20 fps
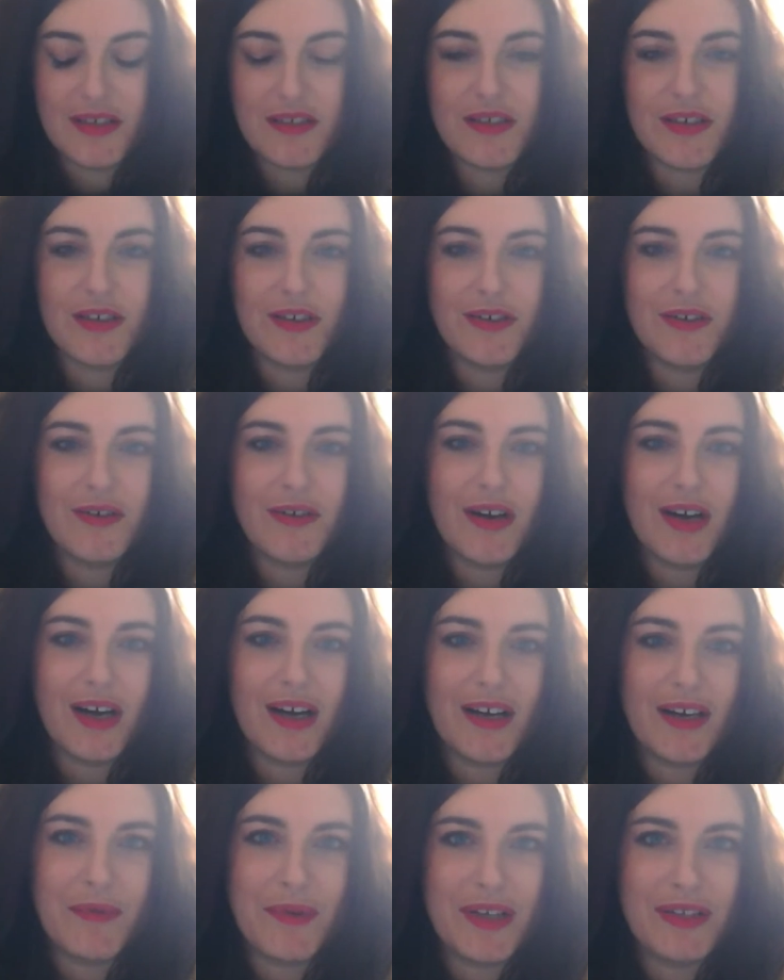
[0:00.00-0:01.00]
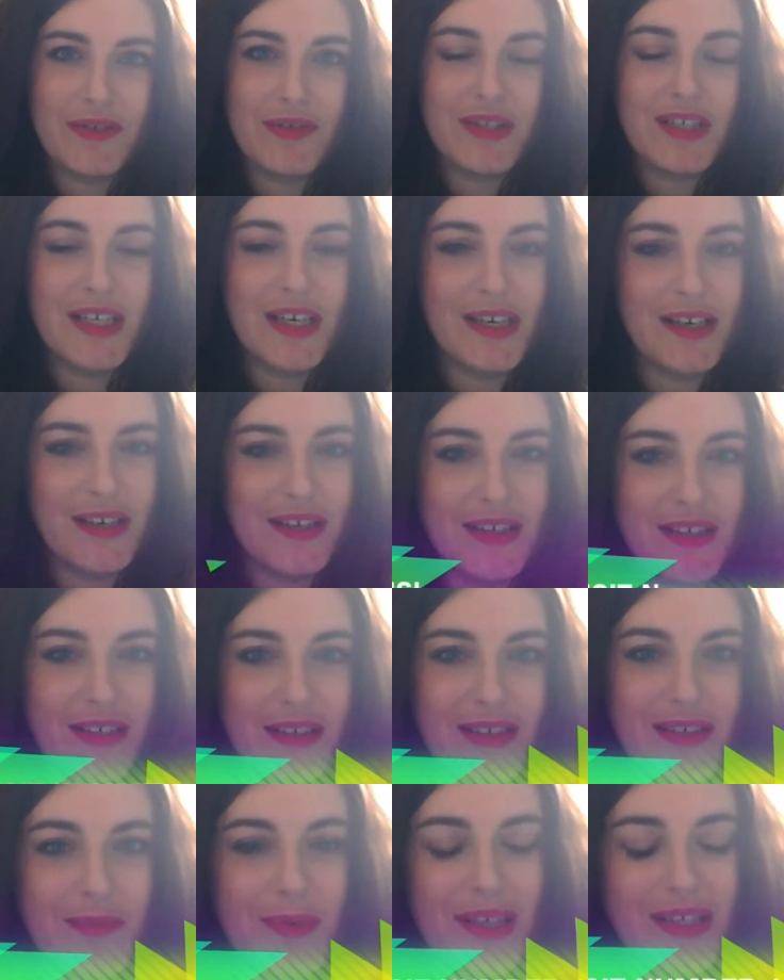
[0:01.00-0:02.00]
So I went to the
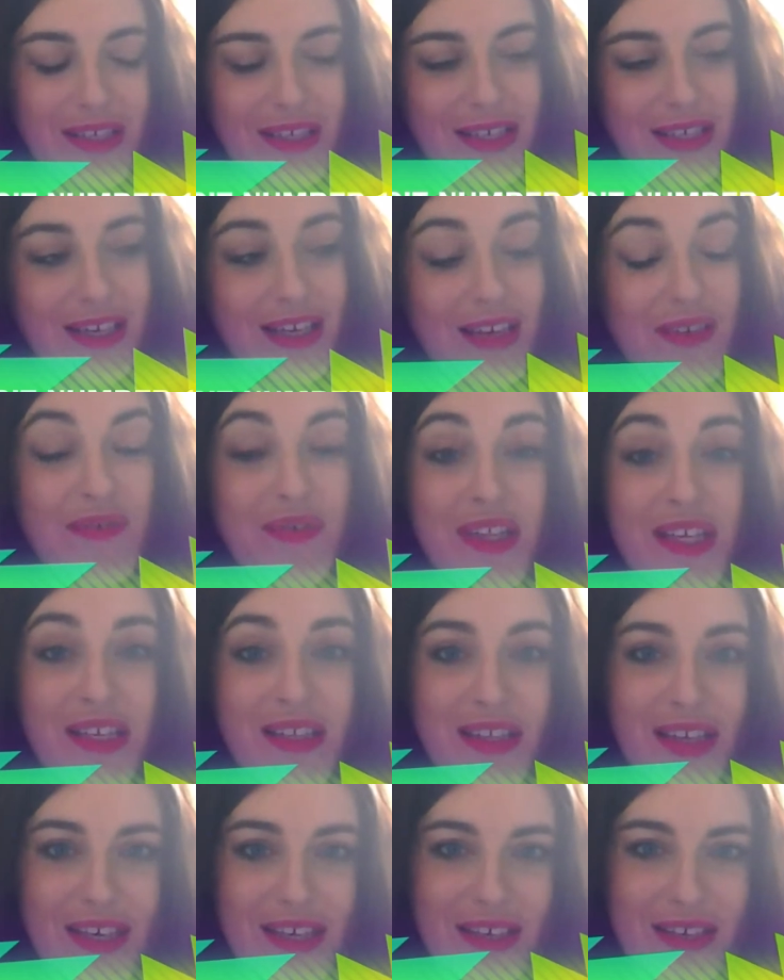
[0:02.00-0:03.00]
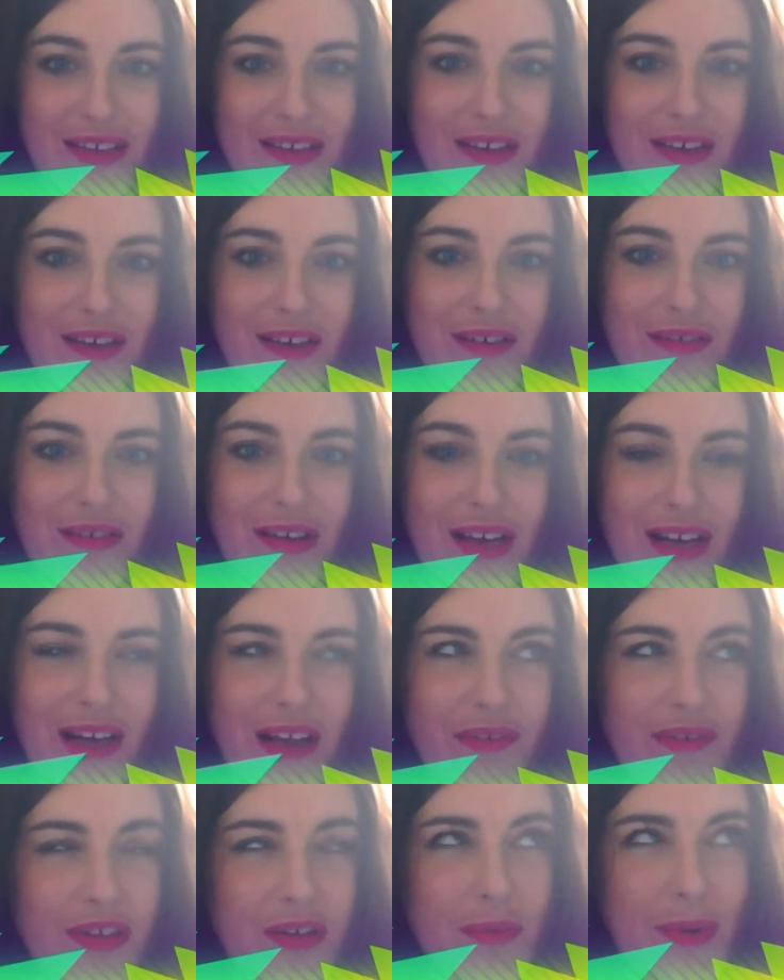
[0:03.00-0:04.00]
A&E, spent the evening there. I
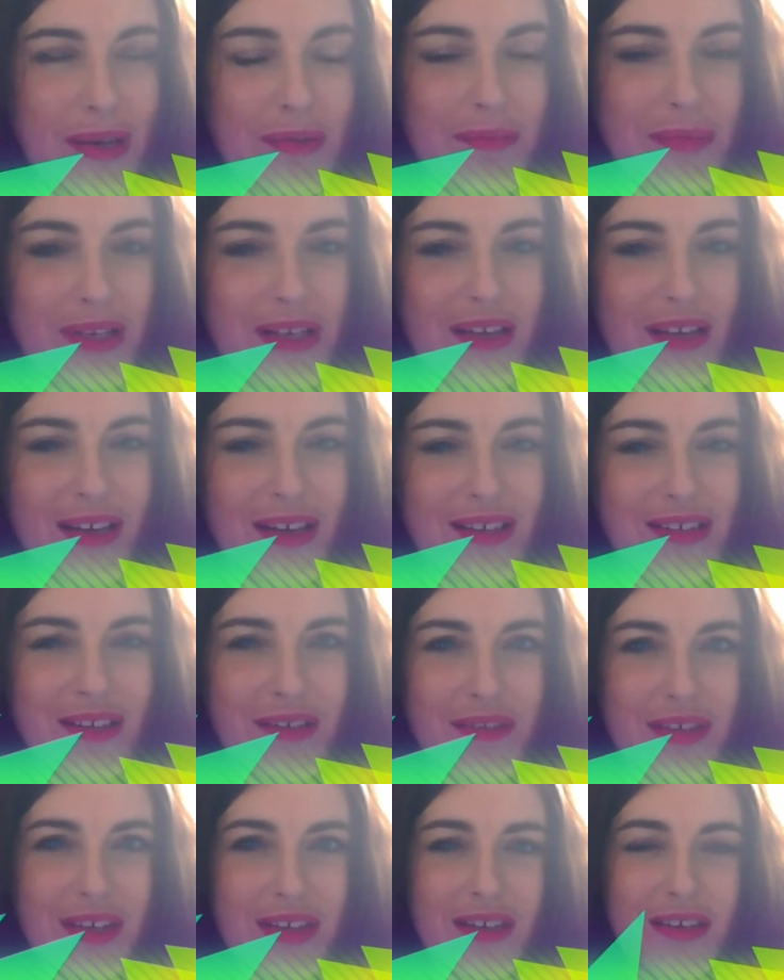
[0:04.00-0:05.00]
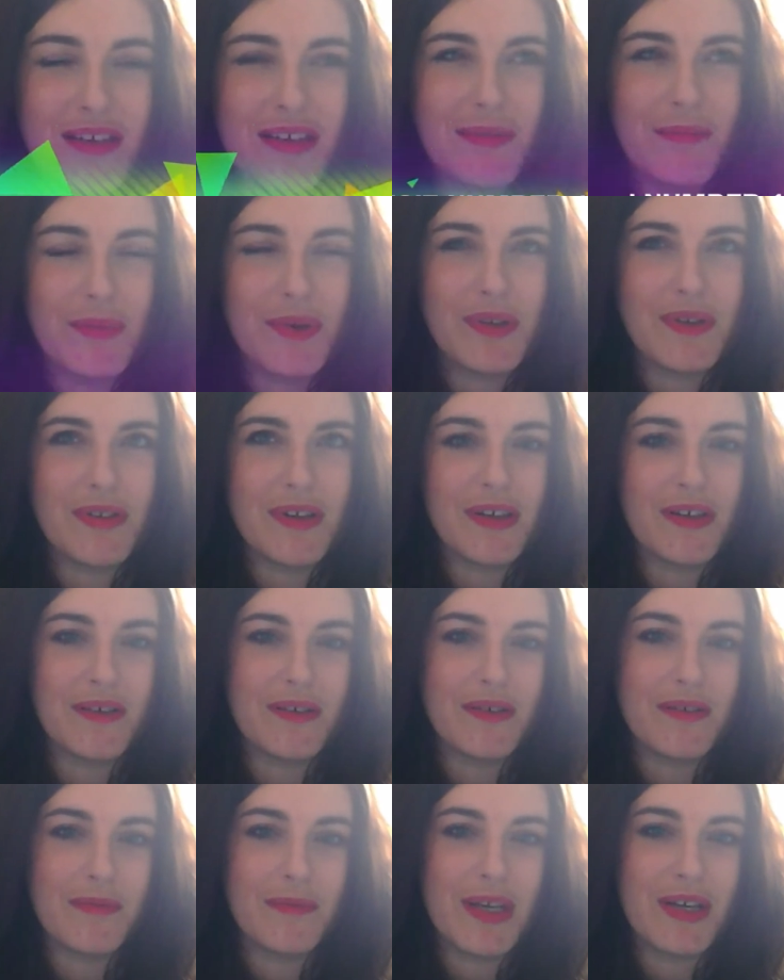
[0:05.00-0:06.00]
left at about midnight, I think, but
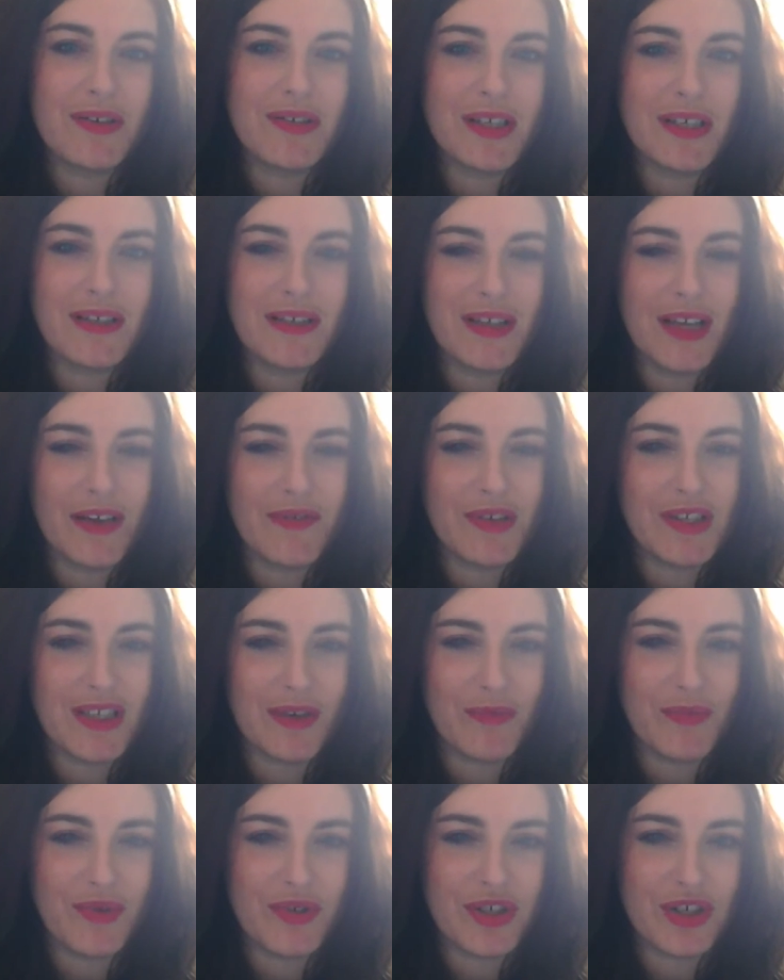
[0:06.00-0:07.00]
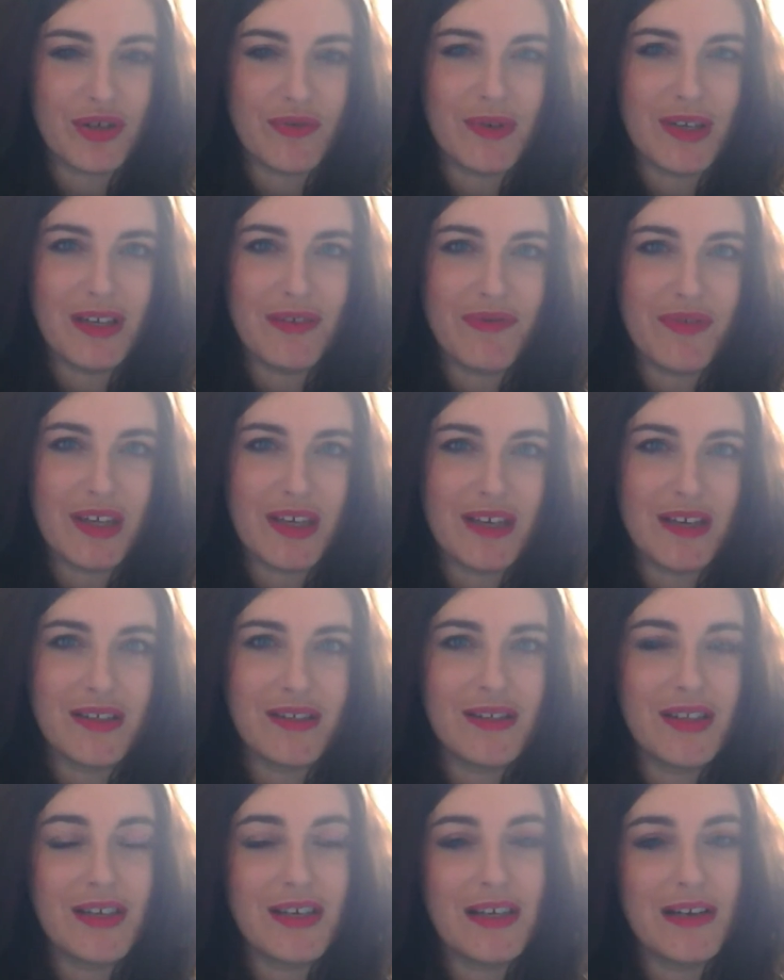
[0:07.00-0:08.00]
because I didn't have a temperature or anything,
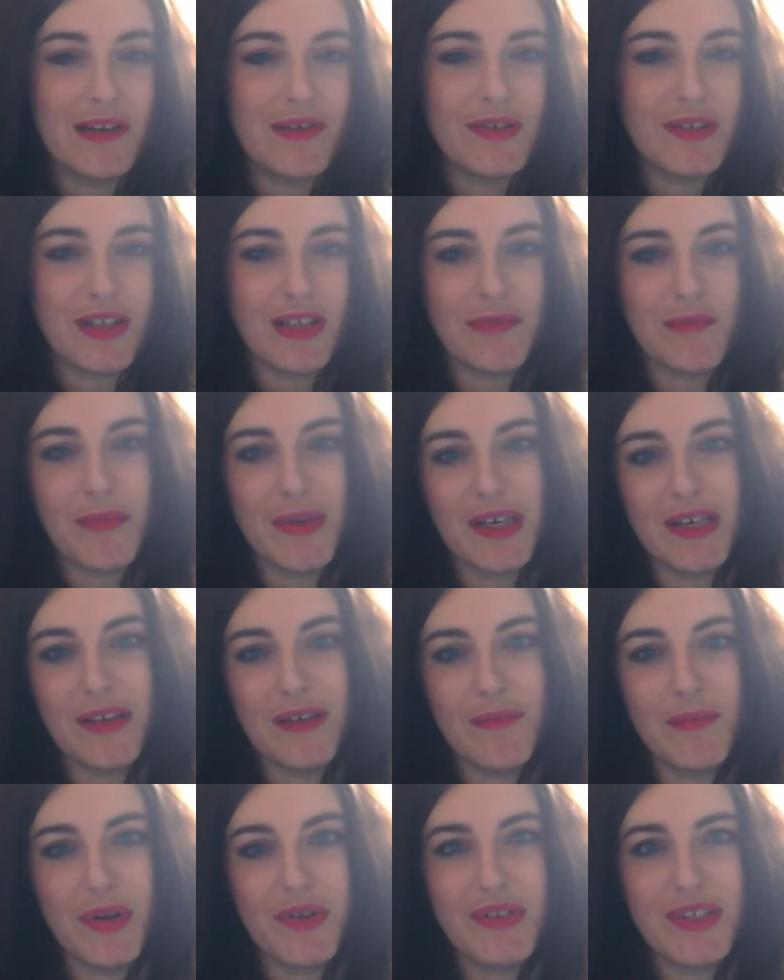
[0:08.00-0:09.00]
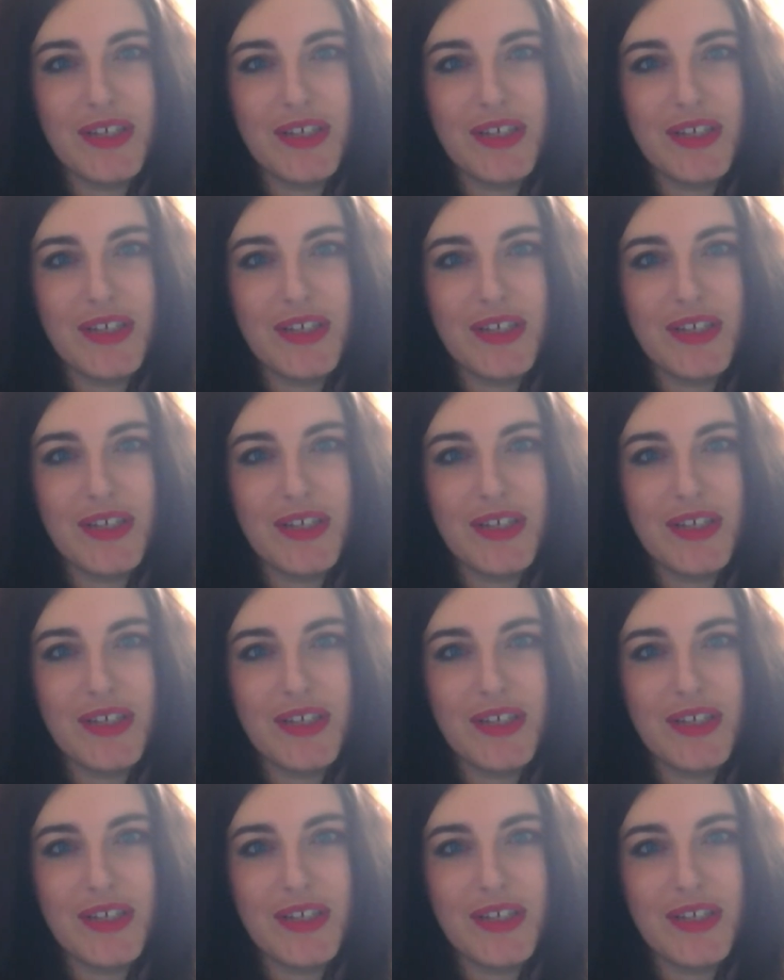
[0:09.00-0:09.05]
and they looked at my blood